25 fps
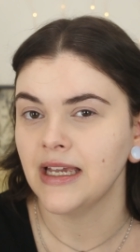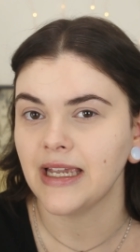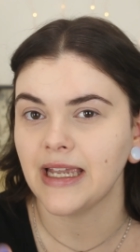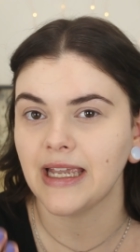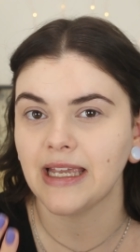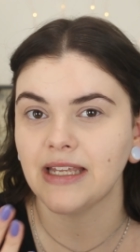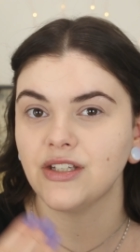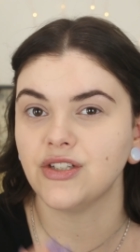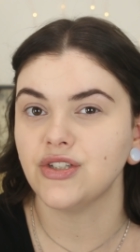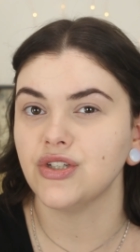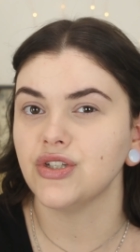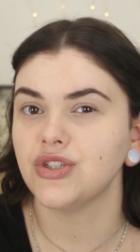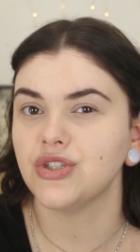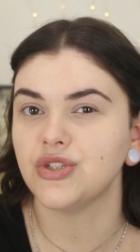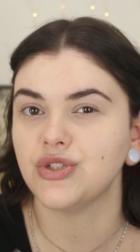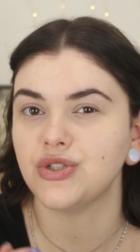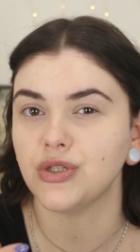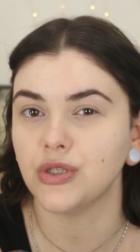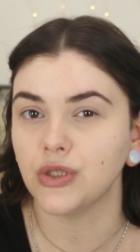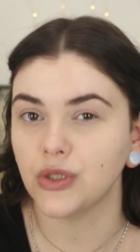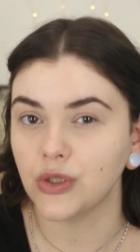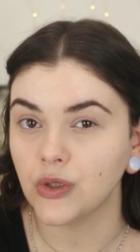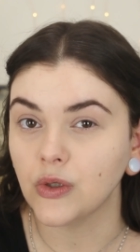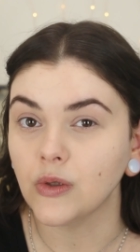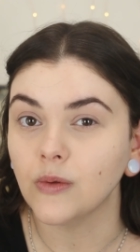It's just
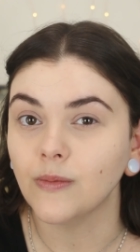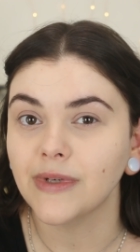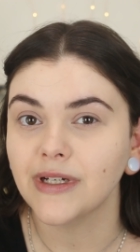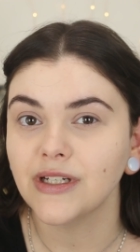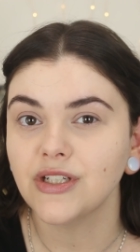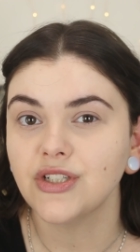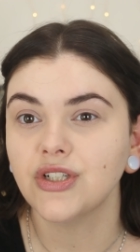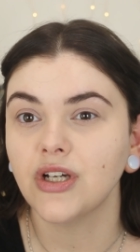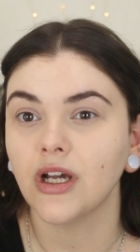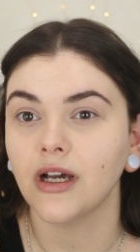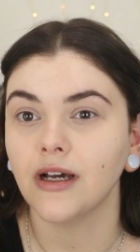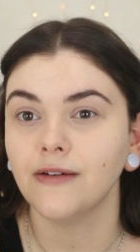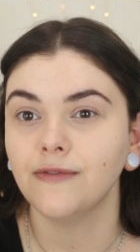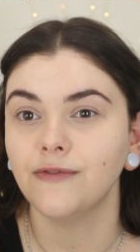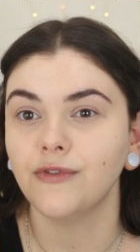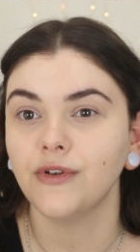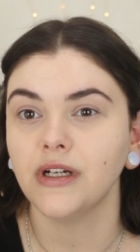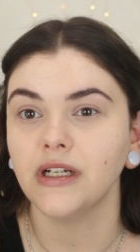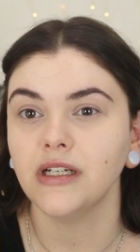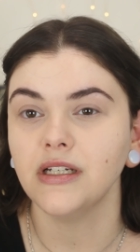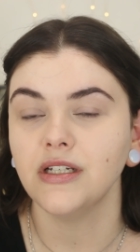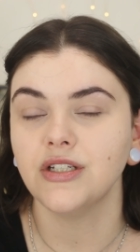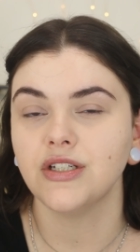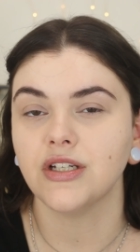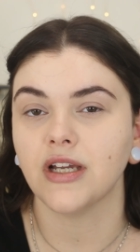too much
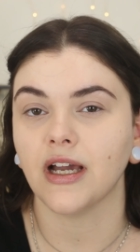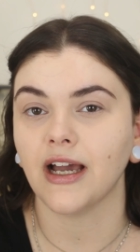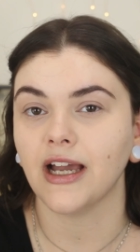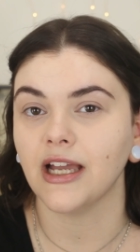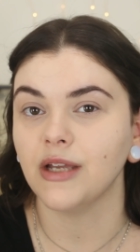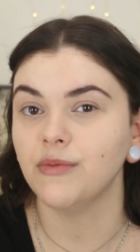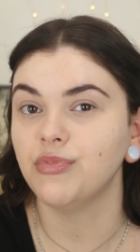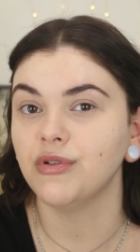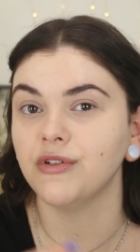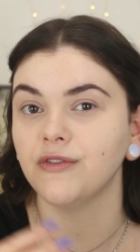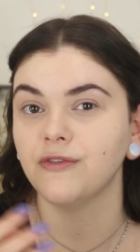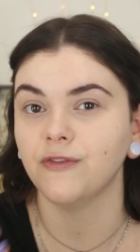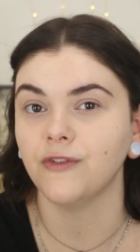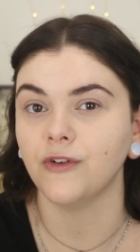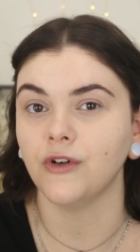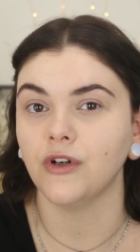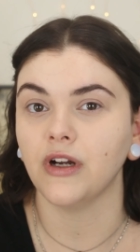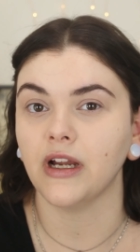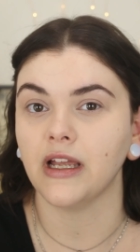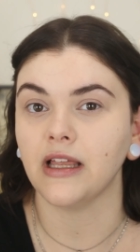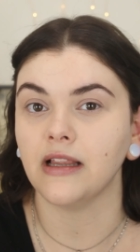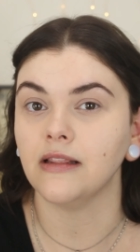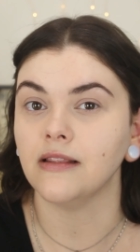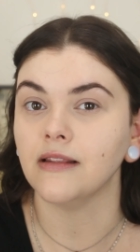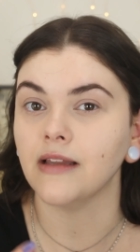coverage. I prefer
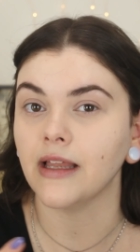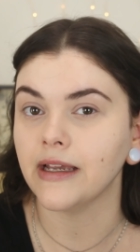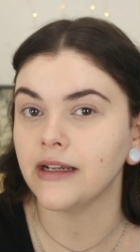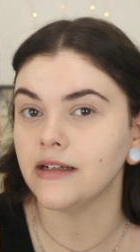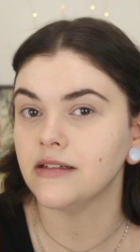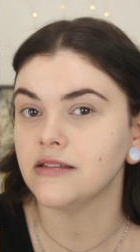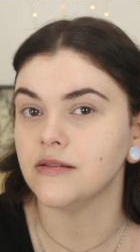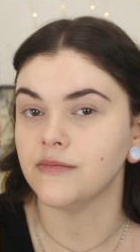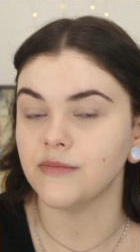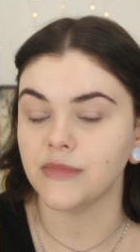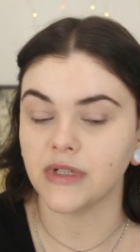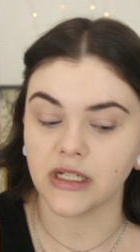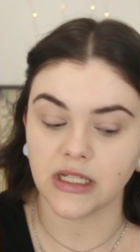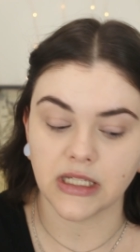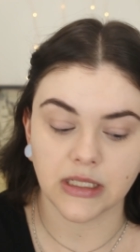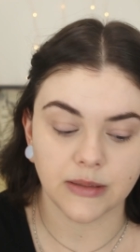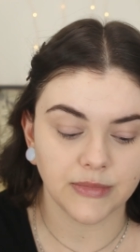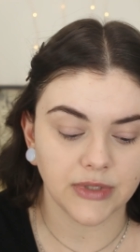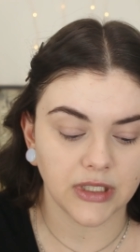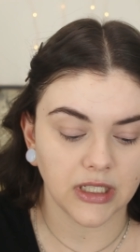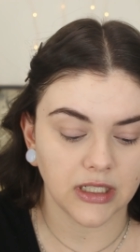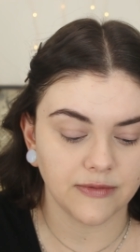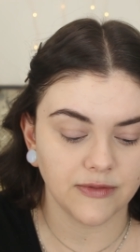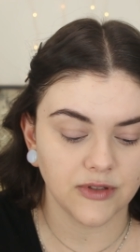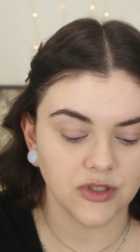a light to medium
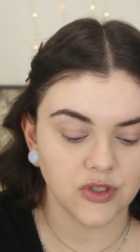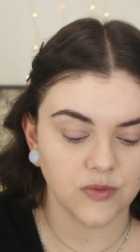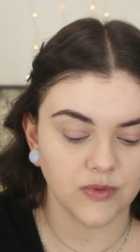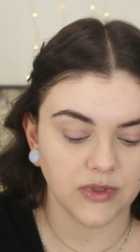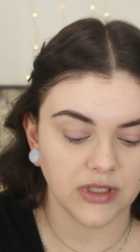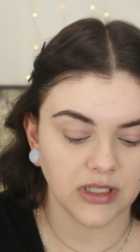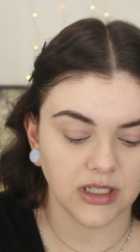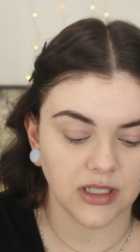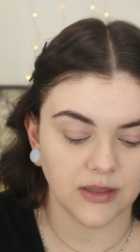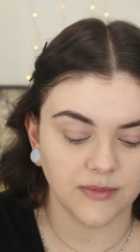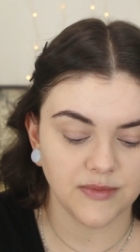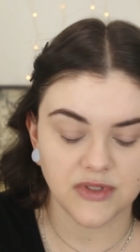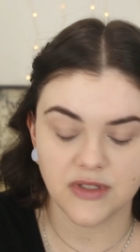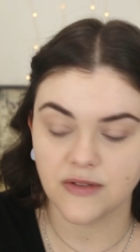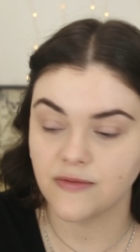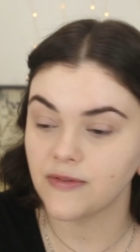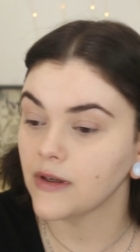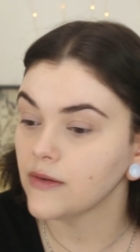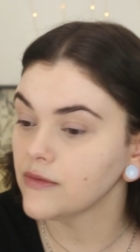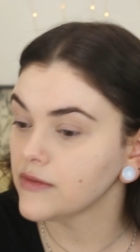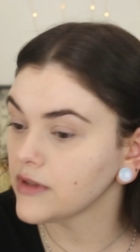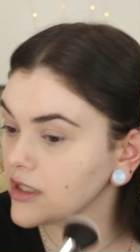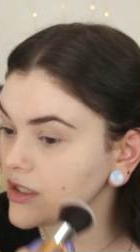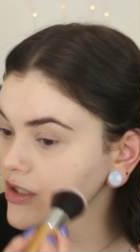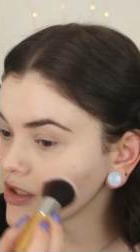coverage when it comes to
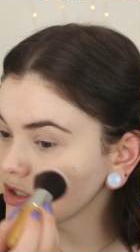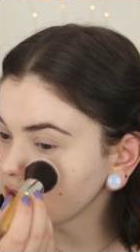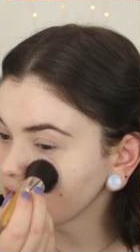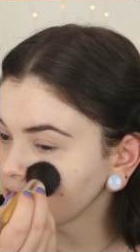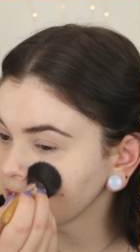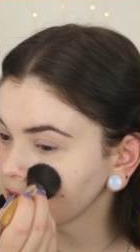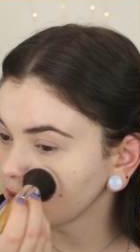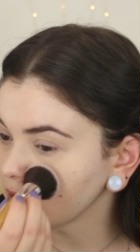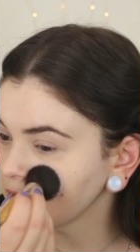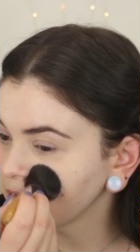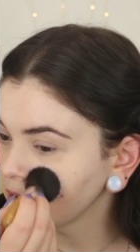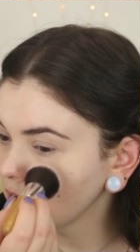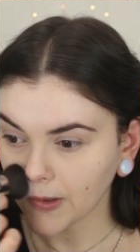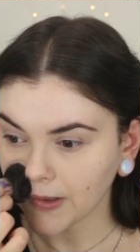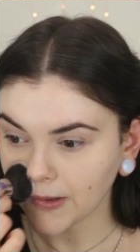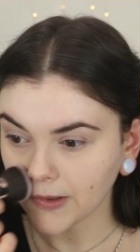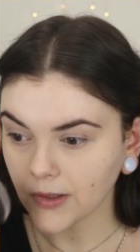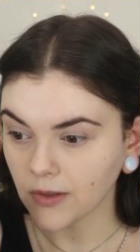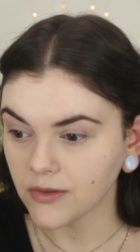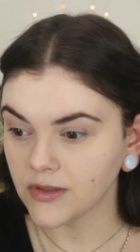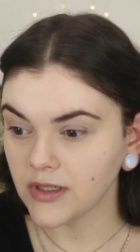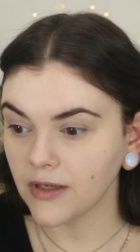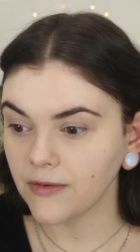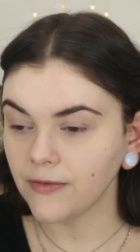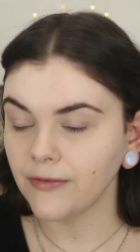foundation.
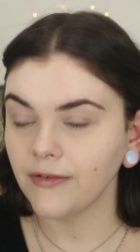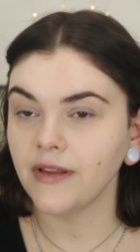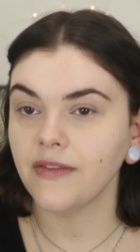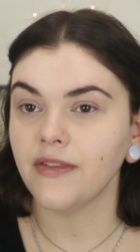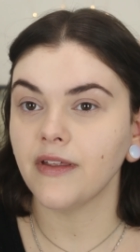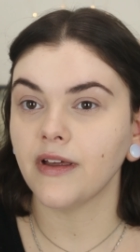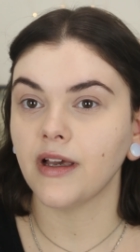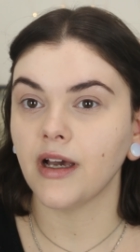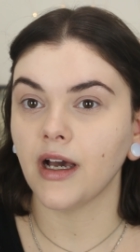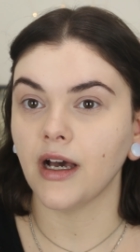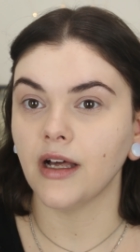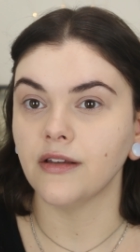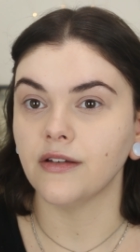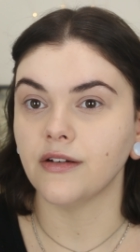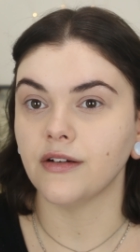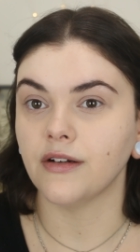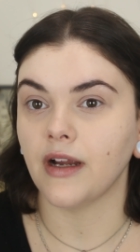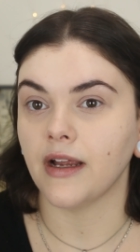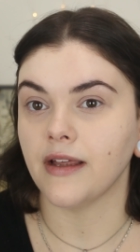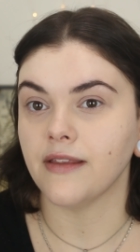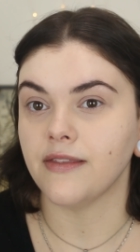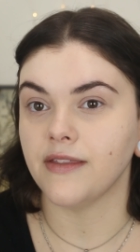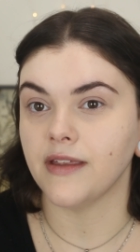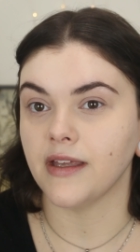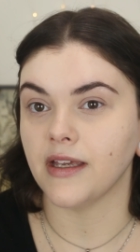So definitely the color
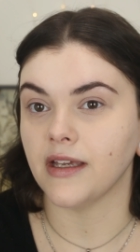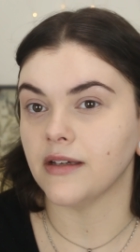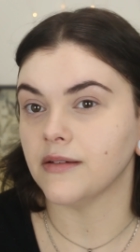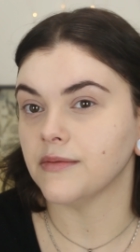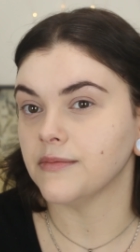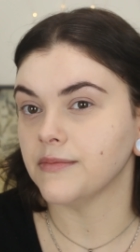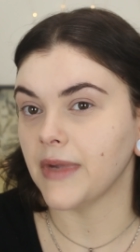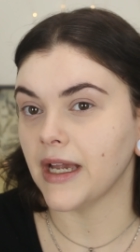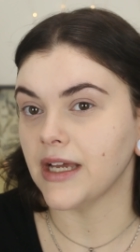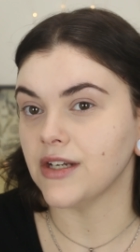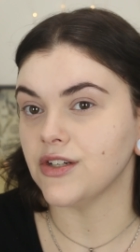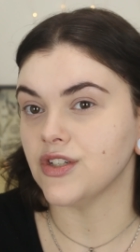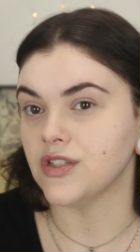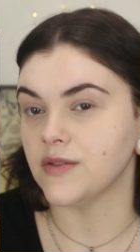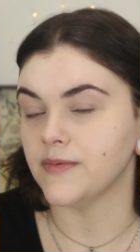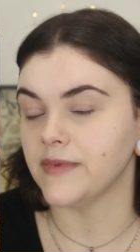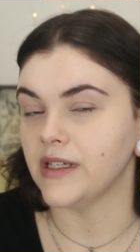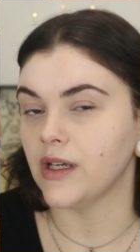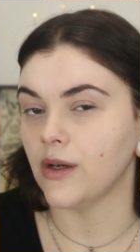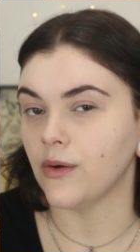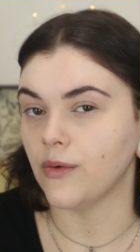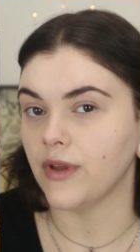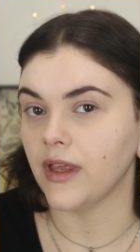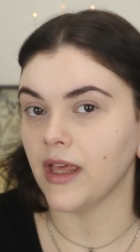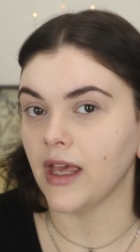I think matches
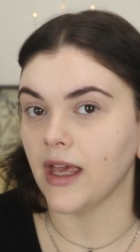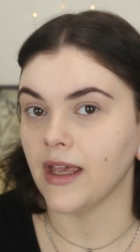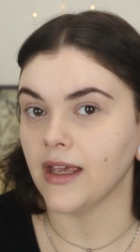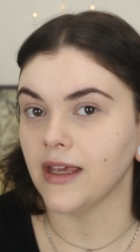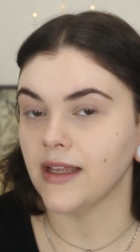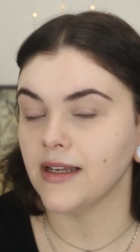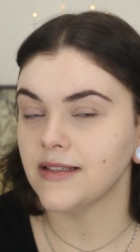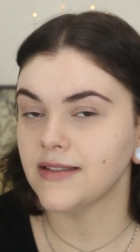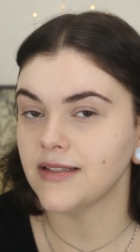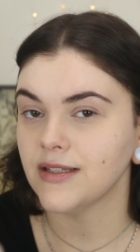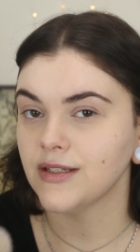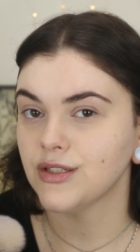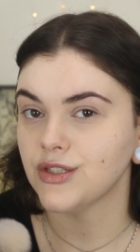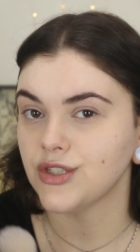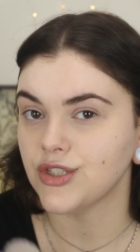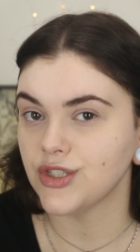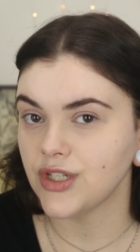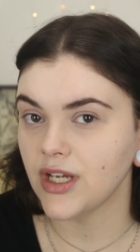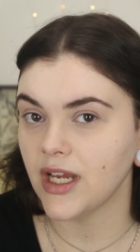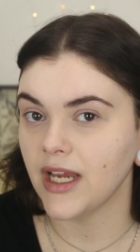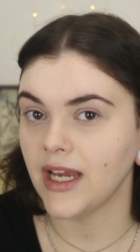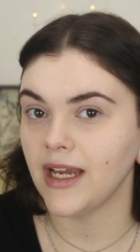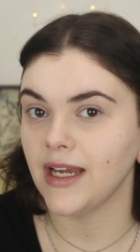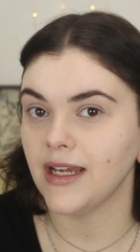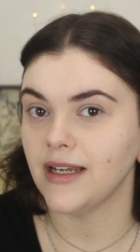me okay. It's a
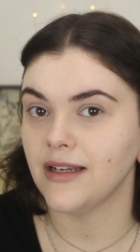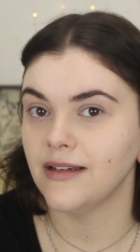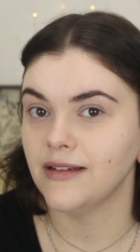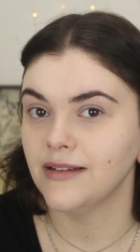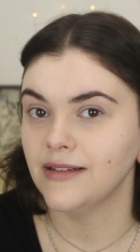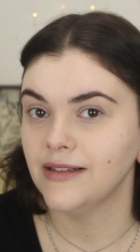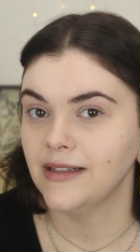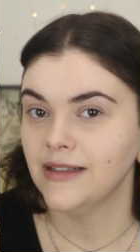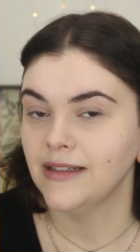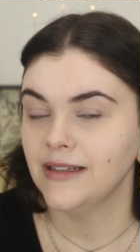shade.